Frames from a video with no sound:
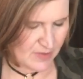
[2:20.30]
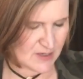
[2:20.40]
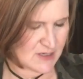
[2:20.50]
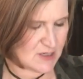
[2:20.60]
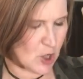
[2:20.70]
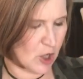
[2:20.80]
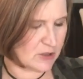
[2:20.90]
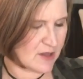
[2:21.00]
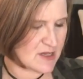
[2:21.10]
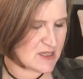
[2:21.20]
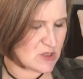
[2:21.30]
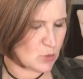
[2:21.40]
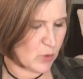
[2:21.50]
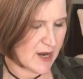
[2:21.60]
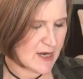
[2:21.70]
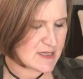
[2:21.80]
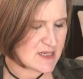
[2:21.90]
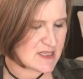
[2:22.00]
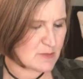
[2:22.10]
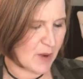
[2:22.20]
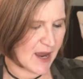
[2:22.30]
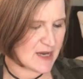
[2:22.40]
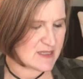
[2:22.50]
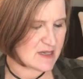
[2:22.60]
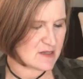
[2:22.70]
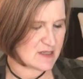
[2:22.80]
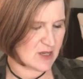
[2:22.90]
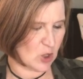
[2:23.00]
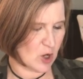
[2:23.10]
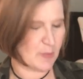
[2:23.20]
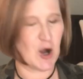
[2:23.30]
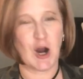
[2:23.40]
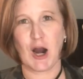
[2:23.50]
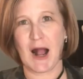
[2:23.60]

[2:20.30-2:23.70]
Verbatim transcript: and this is called the Sweet Spice Silk Bar.